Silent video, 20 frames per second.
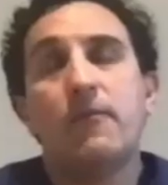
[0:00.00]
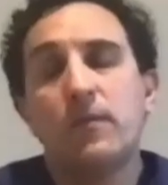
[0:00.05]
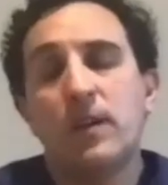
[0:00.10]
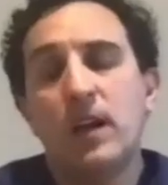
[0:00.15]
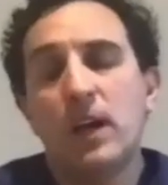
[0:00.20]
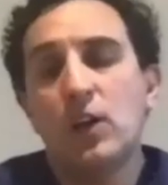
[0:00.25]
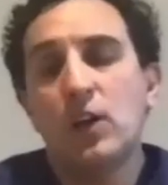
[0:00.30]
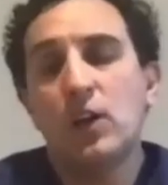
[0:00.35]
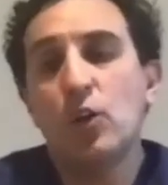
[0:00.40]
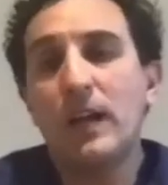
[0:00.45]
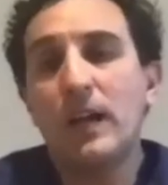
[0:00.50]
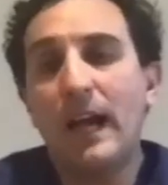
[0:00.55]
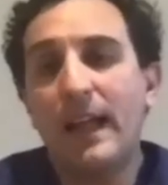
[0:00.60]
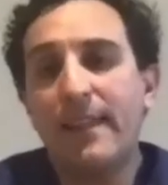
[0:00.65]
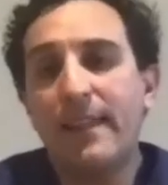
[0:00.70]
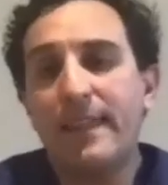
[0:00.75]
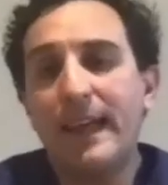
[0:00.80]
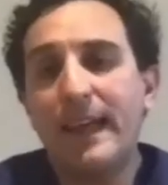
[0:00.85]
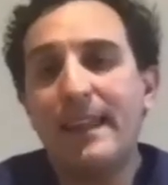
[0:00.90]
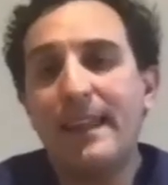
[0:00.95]
look,
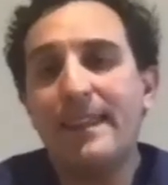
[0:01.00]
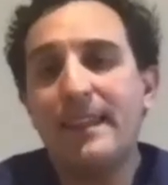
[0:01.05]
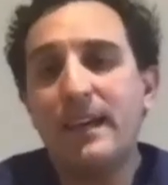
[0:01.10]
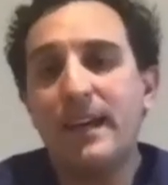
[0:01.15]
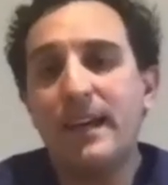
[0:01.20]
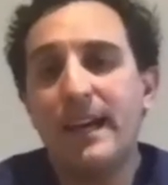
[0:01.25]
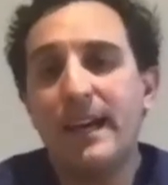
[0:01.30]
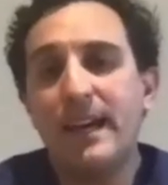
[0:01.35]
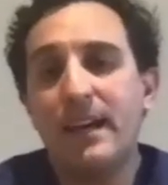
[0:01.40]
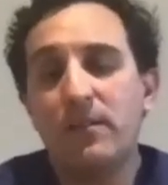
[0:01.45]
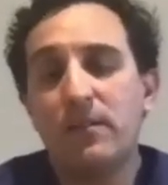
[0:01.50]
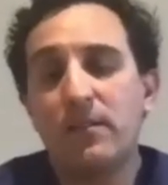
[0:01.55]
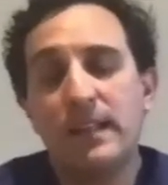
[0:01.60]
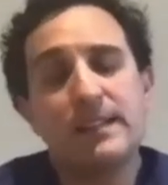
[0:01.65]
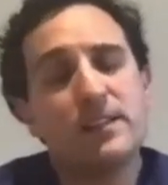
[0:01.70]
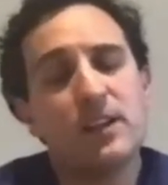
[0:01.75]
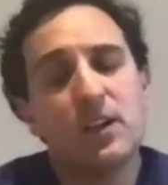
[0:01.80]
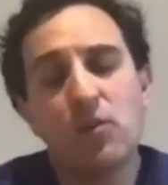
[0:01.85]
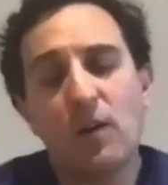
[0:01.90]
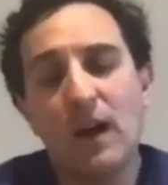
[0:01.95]
that's
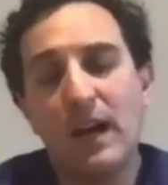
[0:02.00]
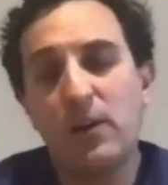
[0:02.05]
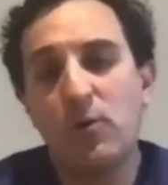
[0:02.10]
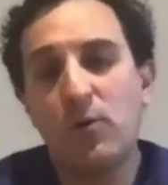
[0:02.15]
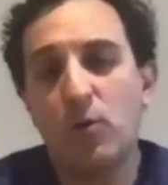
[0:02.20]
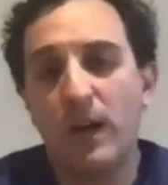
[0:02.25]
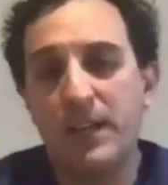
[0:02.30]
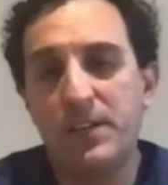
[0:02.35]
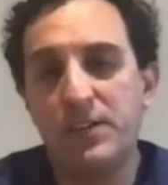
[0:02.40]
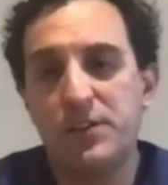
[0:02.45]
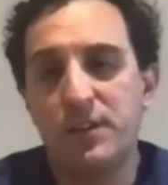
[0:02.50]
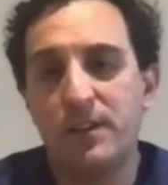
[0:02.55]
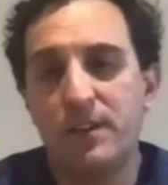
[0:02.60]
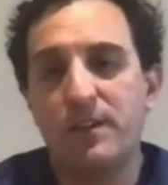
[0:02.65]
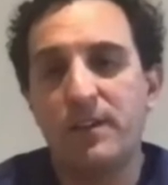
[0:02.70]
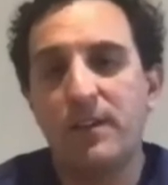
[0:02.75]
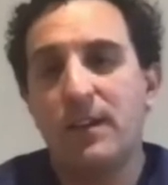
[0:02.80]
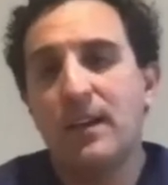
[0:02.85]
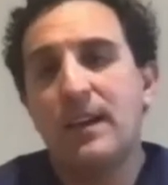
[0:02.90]
a great question.